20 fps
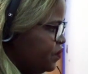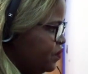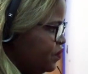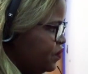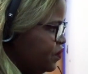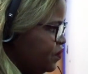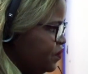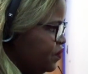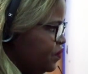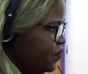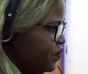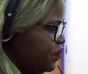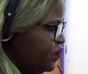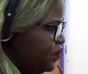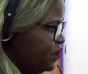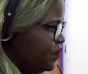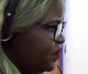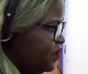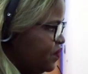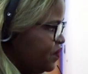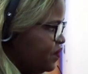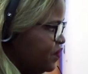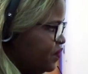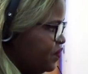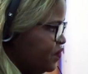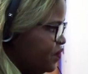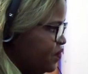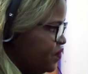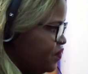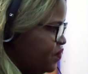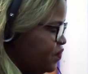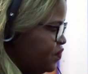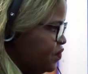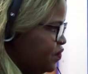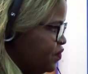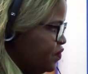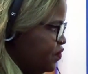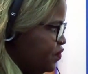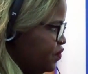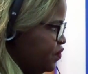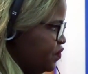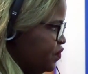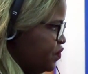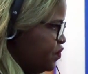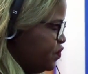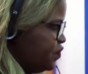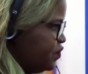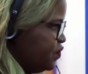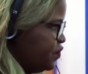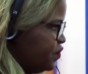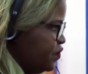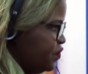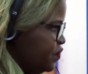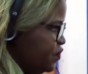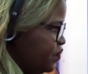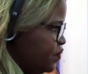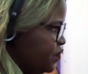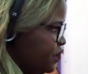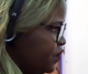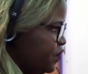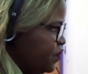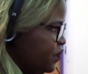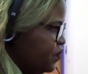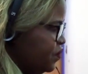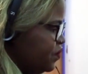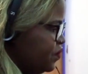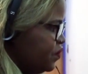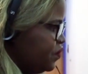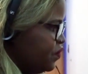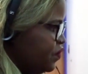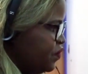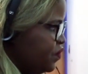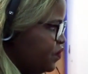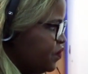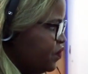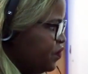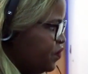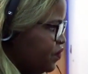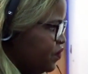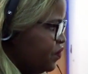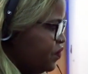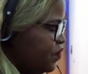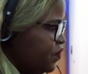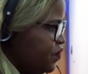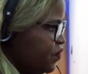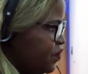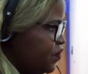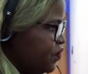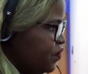(not speaking)